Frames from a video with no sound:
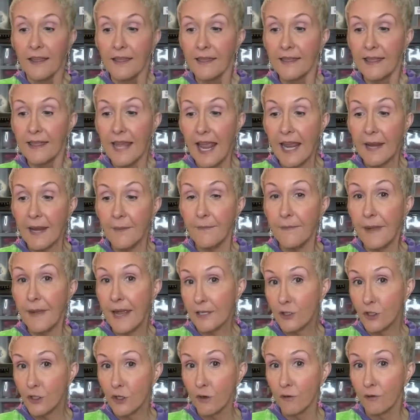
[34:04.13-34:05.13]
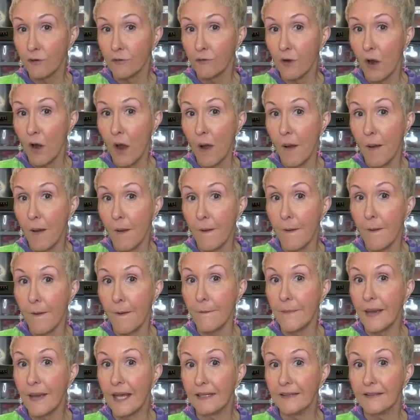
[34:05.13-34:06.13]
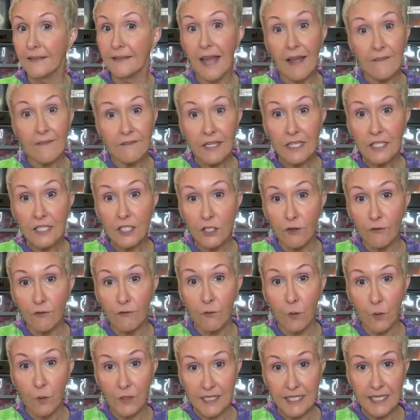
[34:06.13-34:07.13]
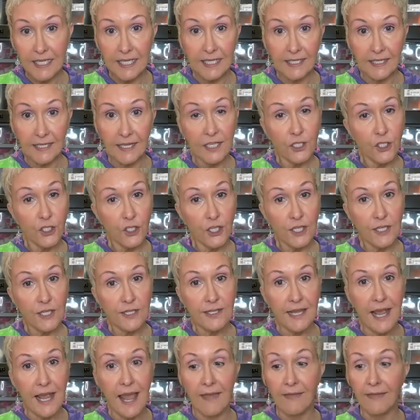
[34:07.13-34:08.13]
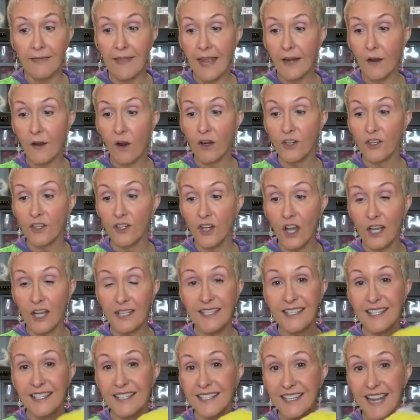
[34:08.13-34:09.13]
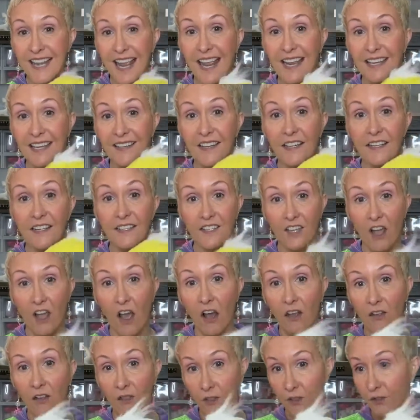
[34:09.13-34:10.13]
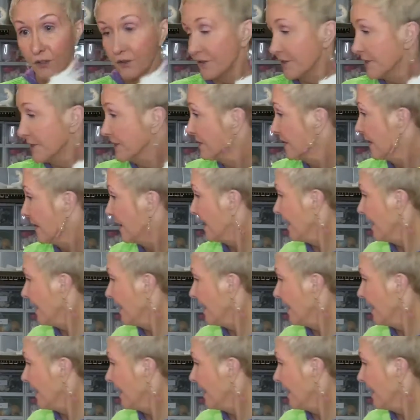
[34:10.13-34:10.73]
They measure from 11 to 14 inches and they are just $10.